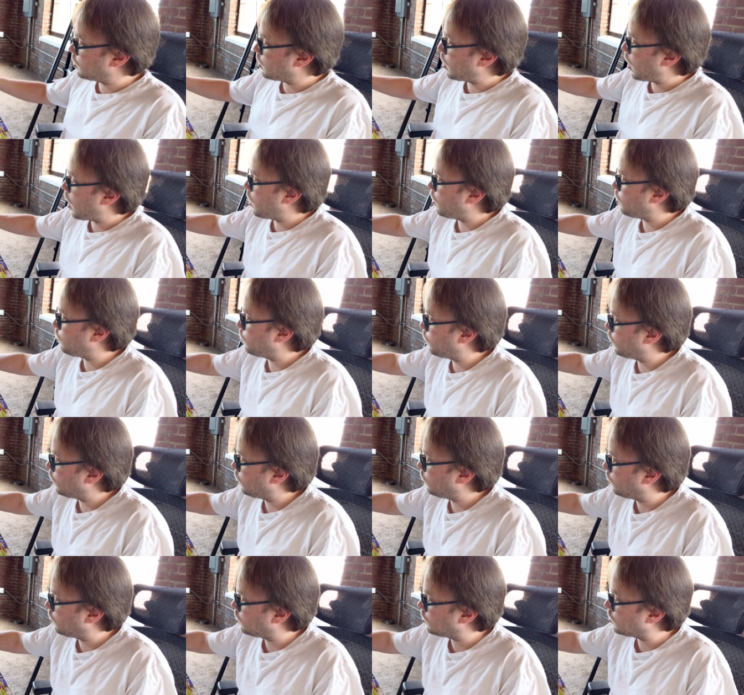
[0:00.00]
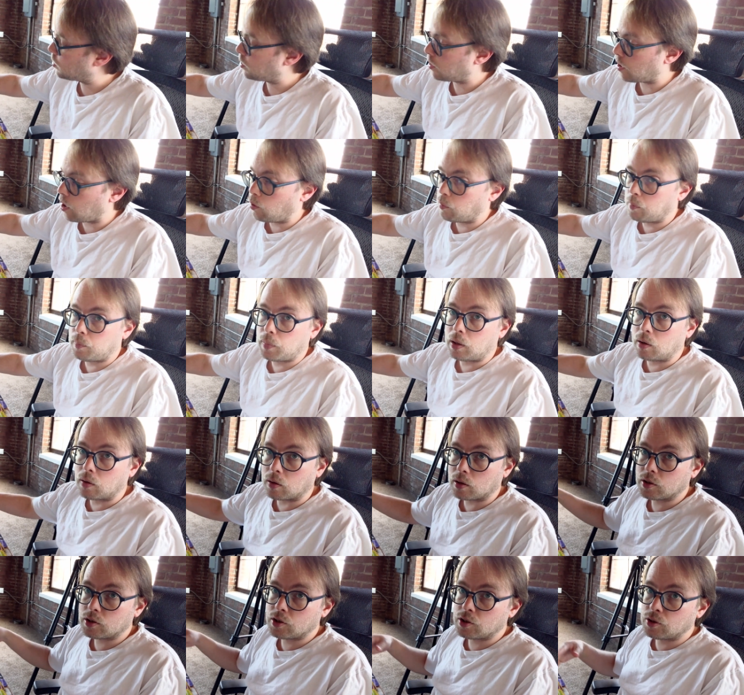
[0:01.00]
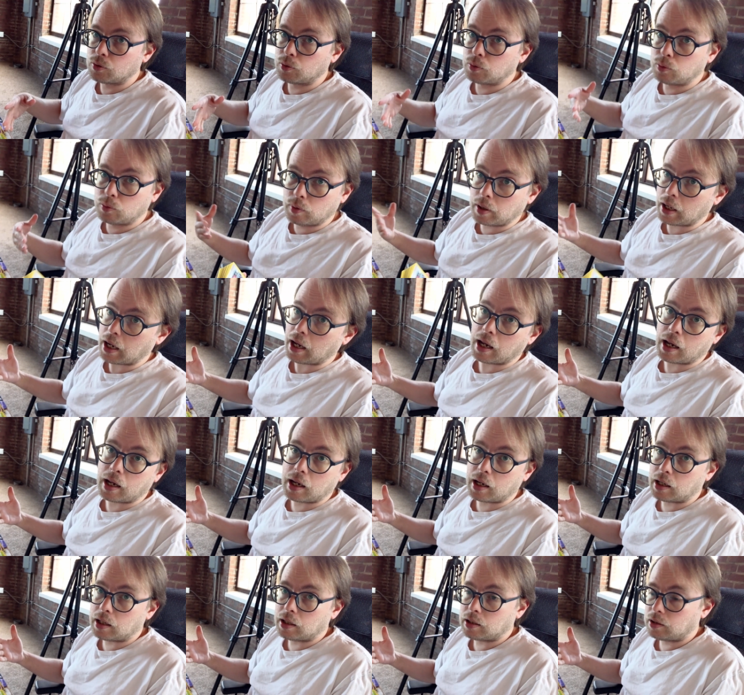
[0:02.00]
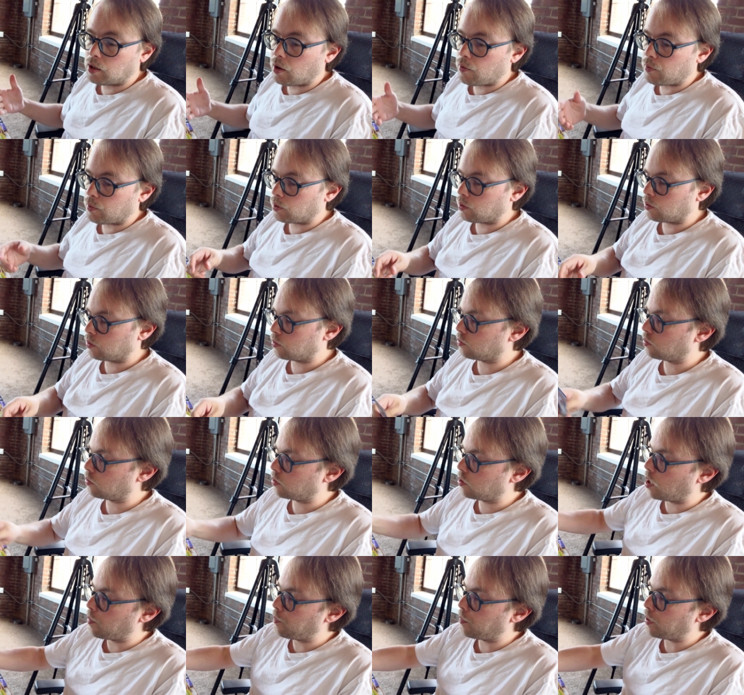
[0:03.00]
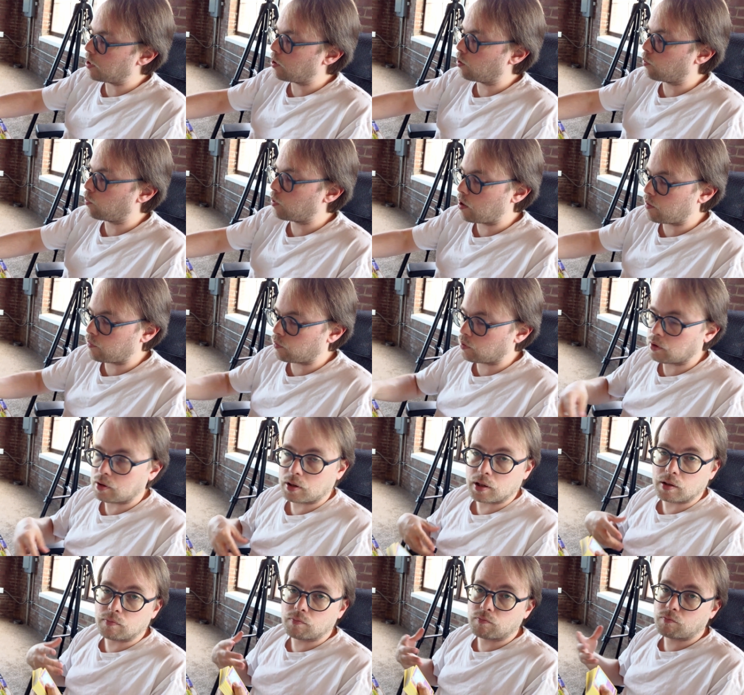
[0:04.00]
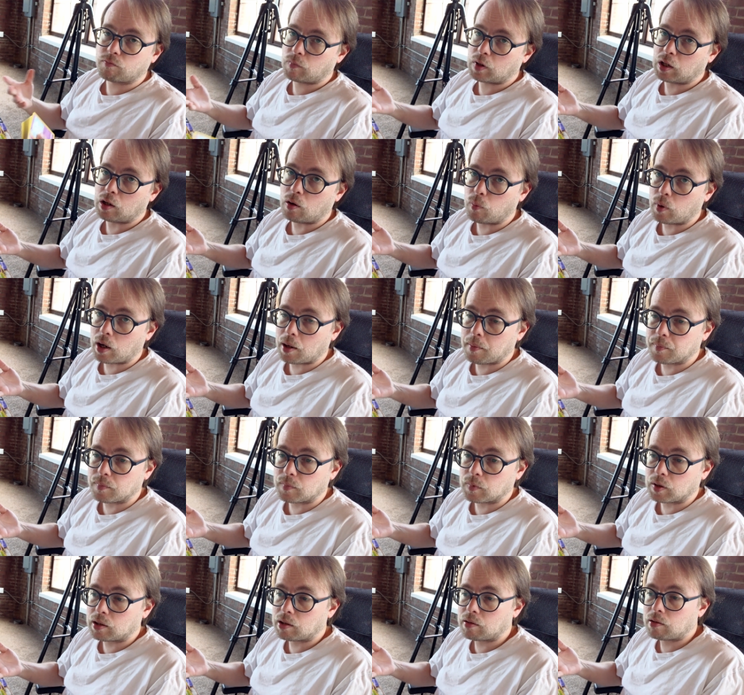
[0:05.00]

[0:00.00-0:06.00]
I will sell bulk to another company or whatever, you know, when I'm